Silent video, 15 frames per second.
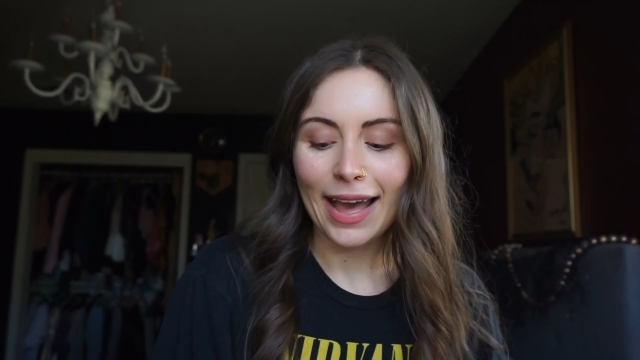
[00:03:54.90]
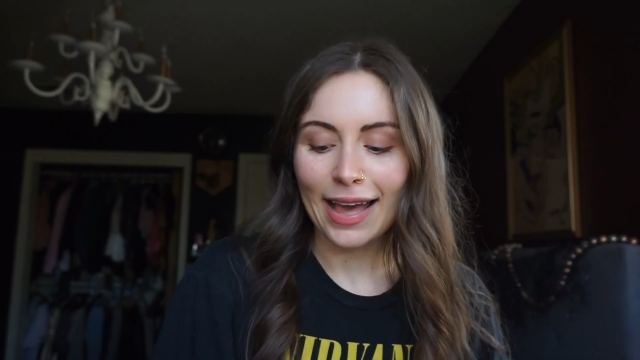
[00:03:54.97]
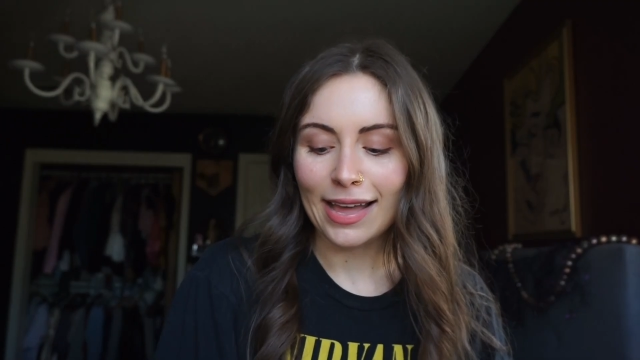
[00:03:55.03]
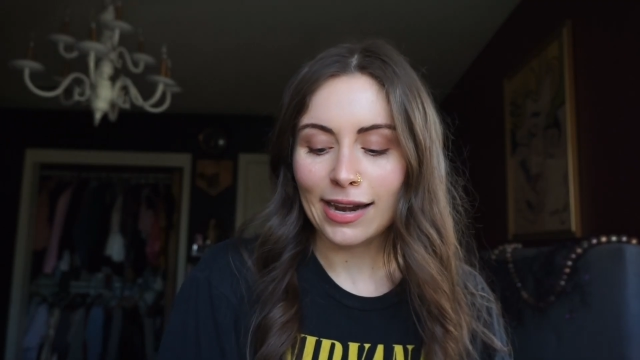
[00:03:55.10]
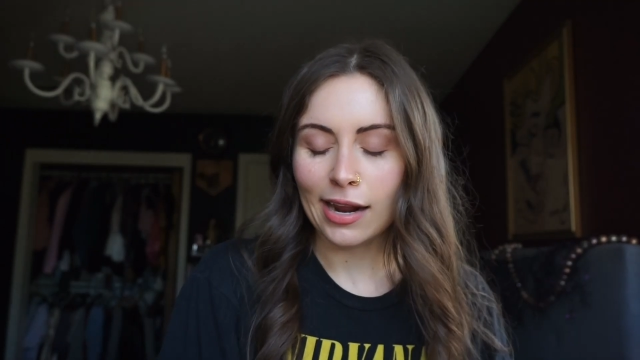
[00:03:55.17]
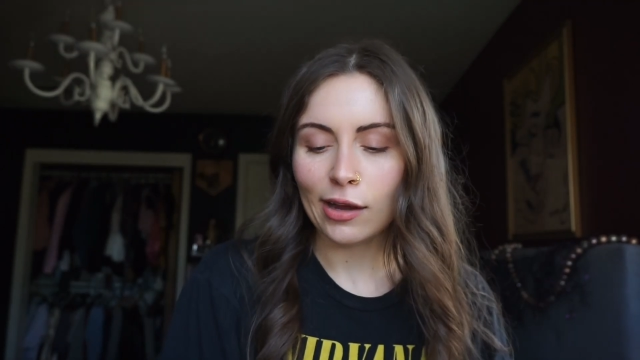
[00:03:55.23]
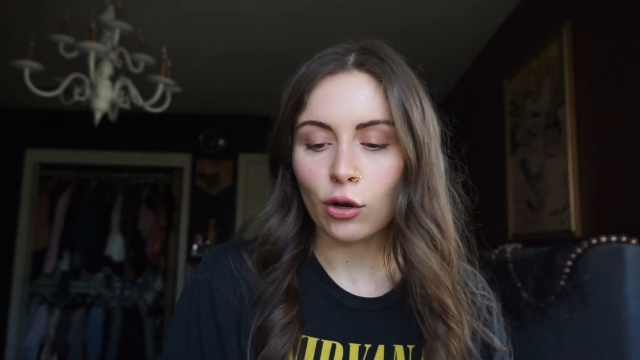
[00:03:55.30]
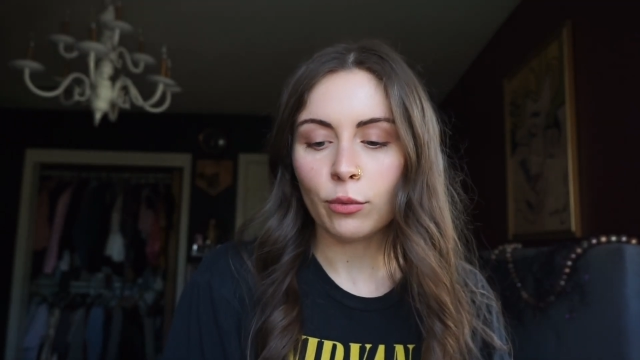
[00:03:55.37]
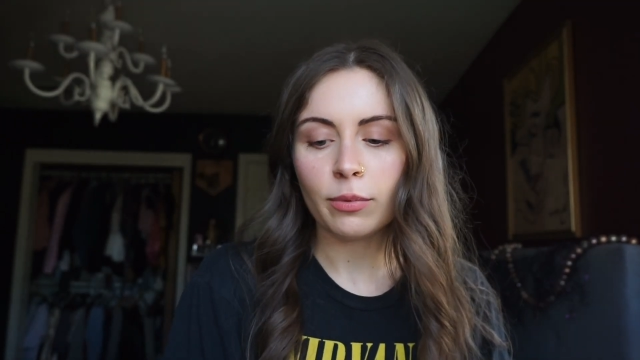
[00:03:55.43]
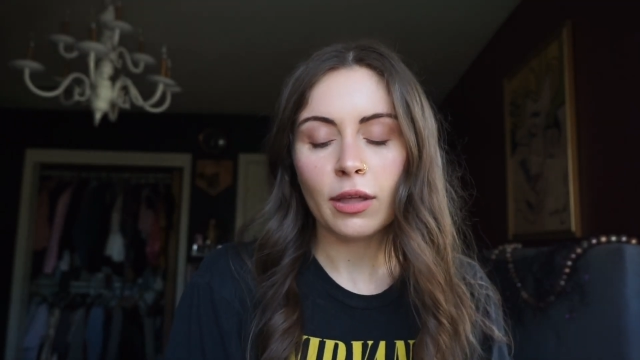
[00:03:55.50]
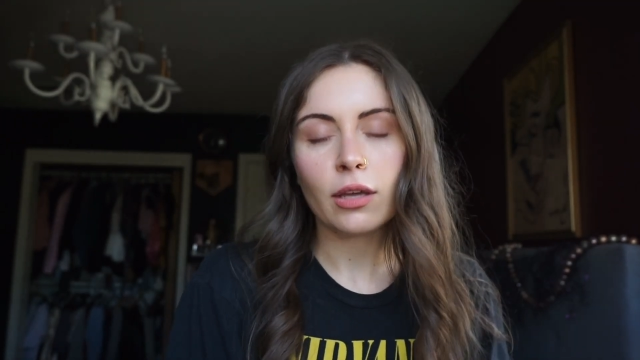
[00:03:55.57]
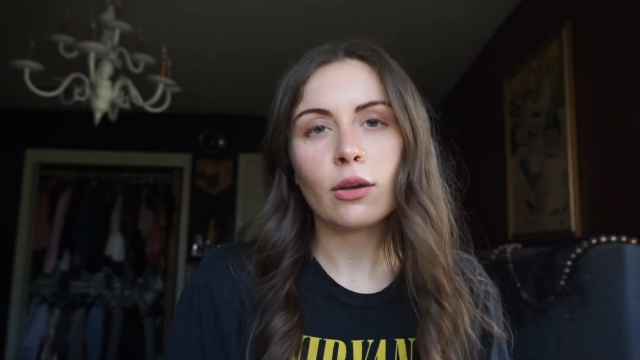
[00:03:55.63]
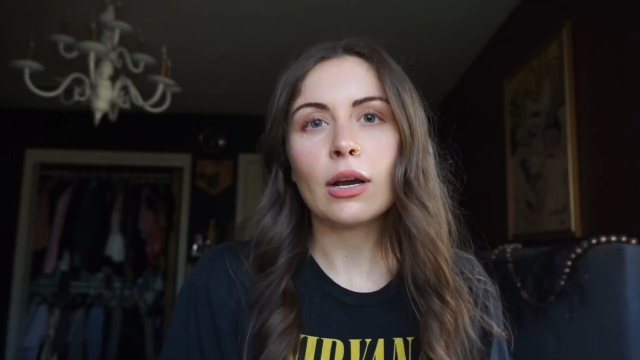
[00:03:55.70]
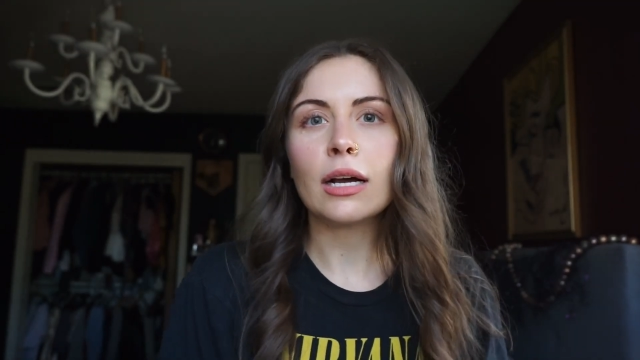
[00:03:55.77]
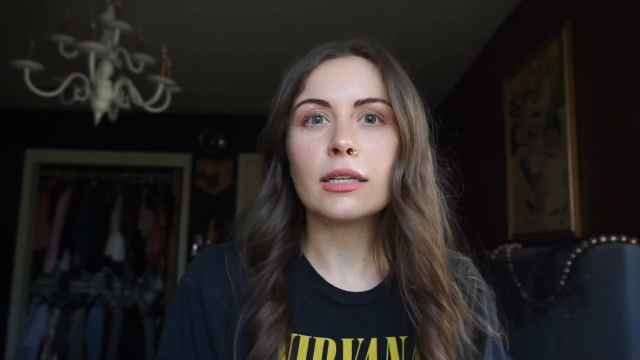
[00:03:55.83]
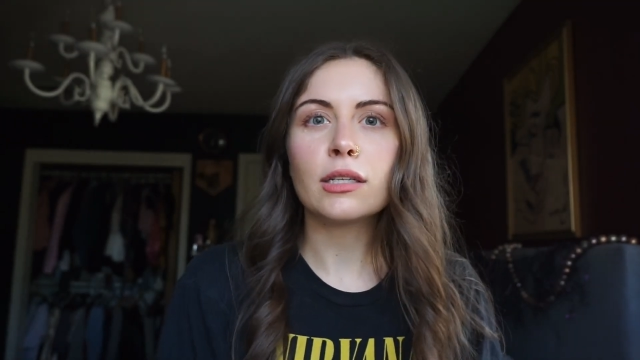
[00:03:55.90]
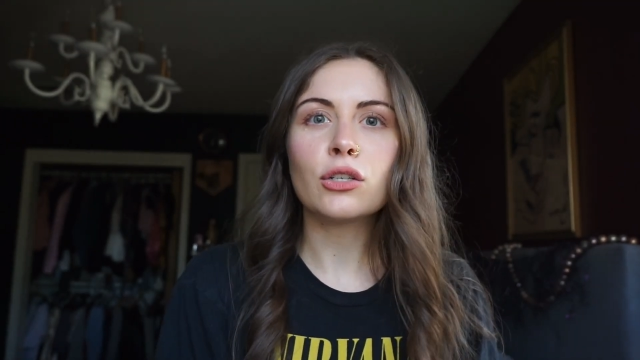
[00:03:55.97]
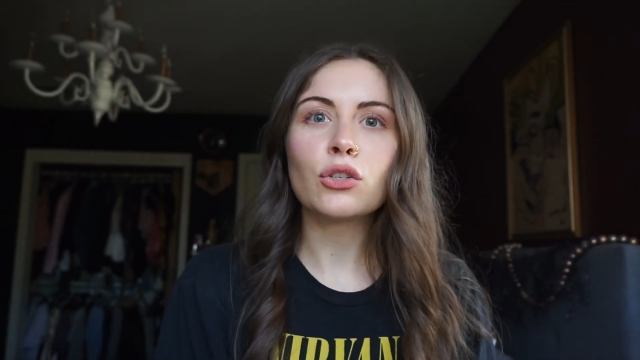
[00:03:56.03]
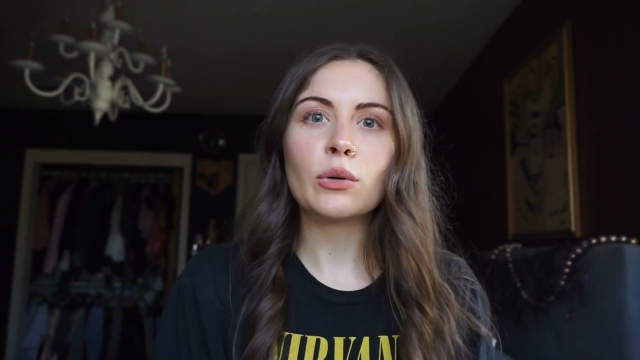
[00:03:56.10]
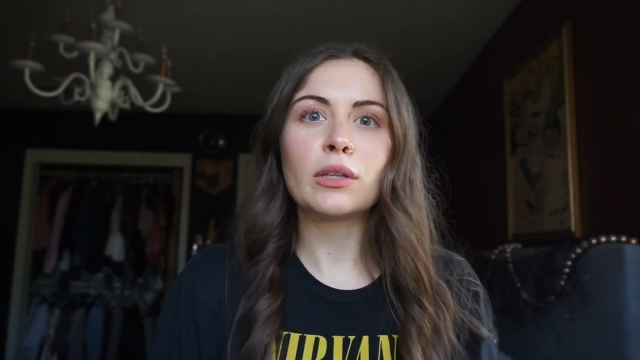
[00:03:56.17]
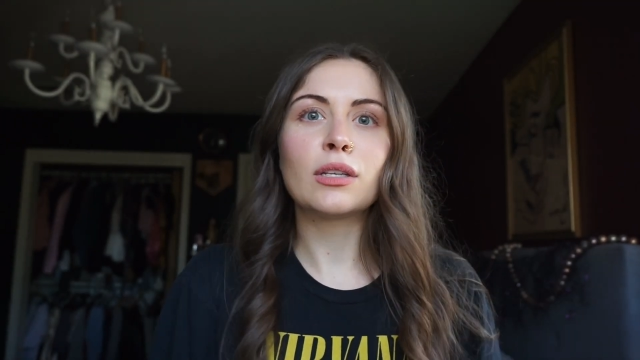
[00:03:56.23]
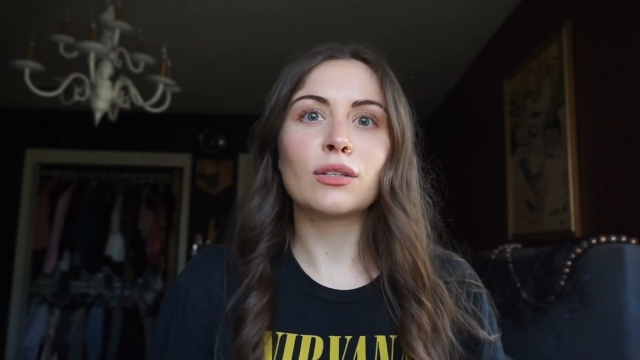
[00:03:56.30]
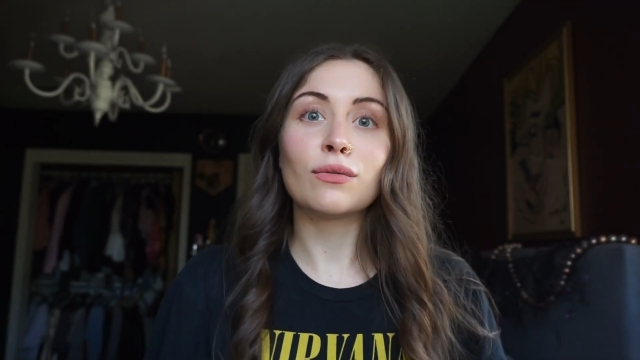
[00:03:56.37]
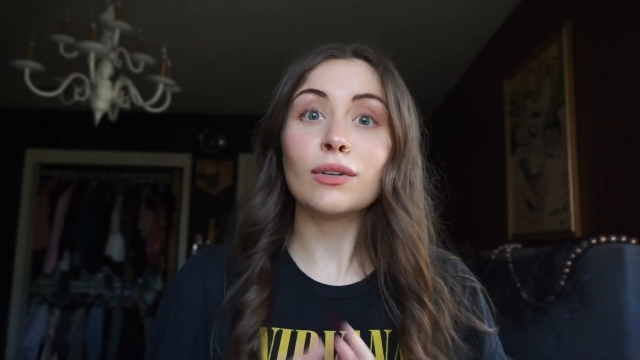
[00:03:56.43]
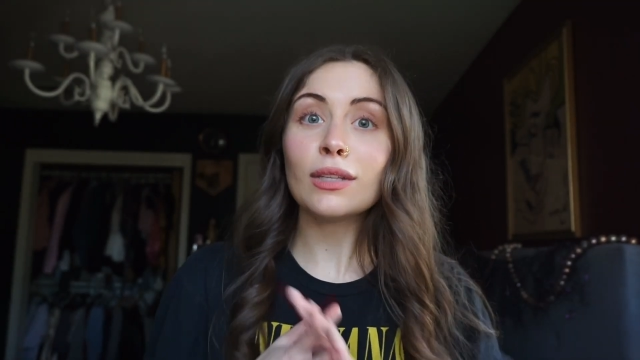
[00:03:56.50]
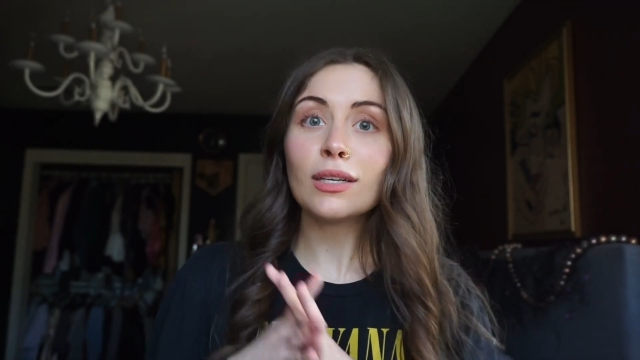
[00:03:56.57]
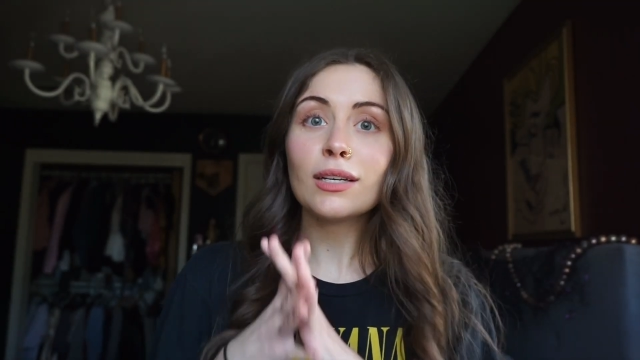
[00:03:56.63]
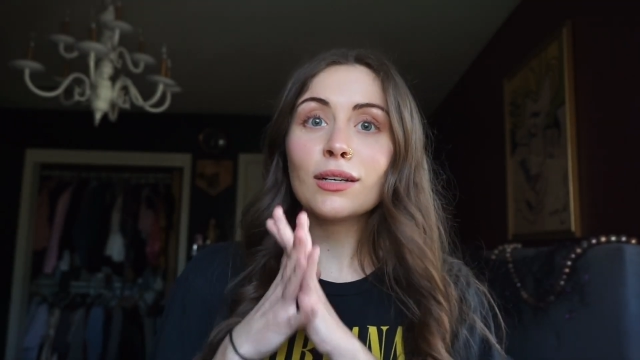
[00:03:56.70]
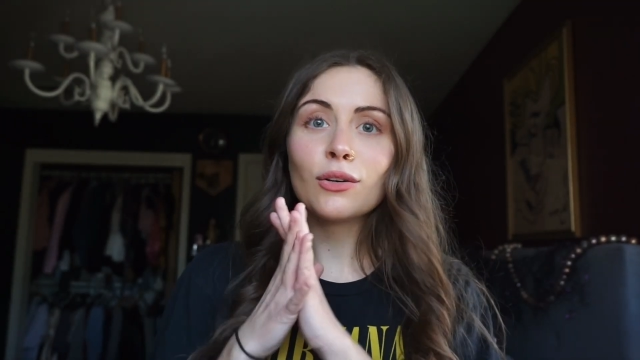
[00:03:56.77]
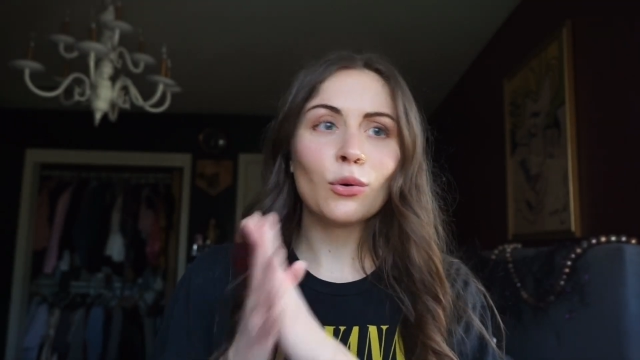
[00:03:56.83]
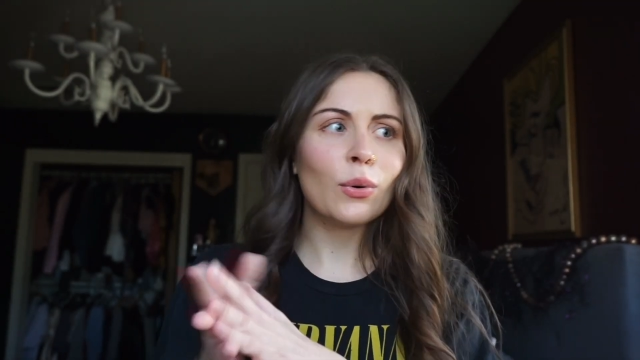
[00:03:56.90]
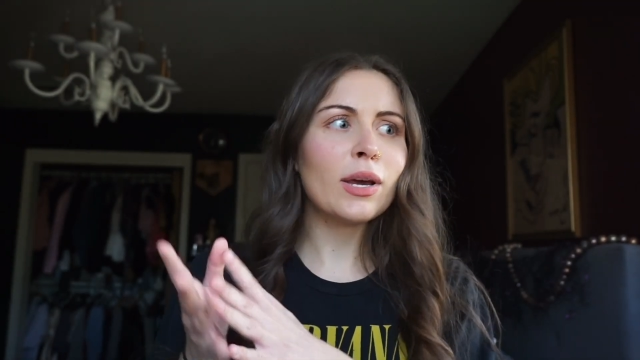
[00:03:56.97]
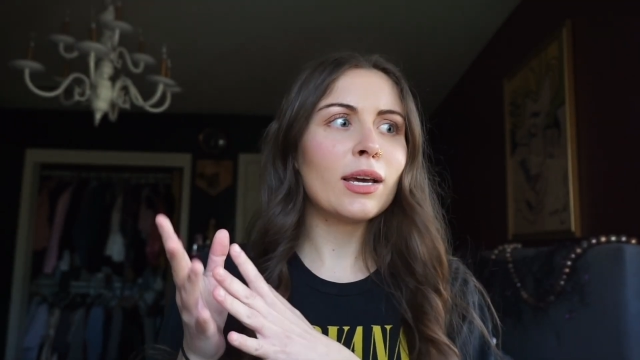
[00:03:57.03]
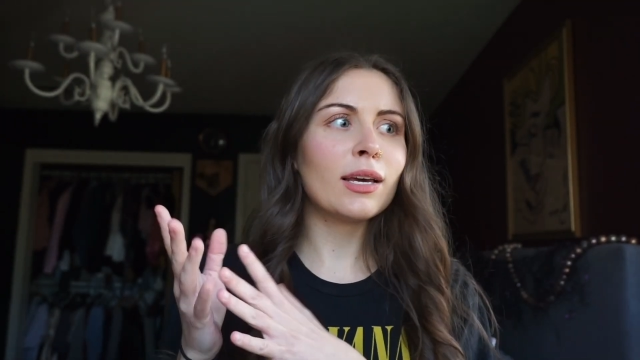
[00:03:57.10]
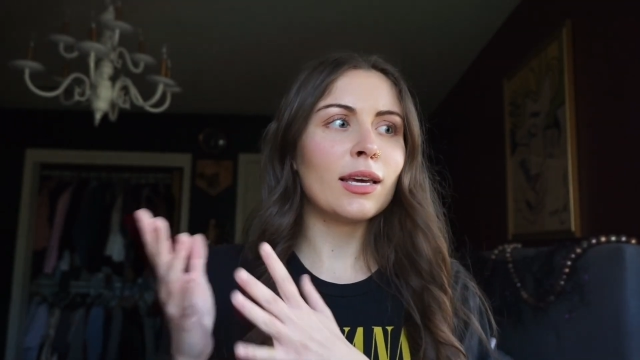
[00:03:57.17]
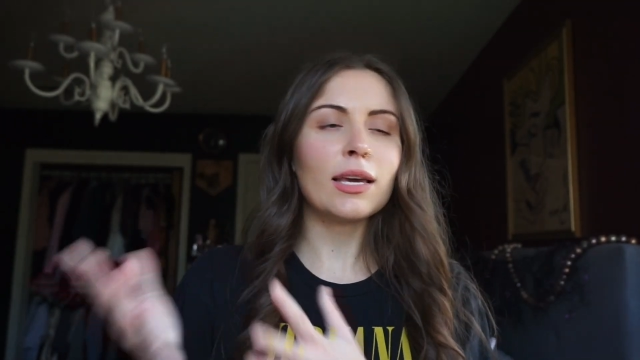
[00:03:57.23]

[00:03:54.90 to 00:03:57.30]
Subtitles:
and I hope that you guys enjoyed this really quick,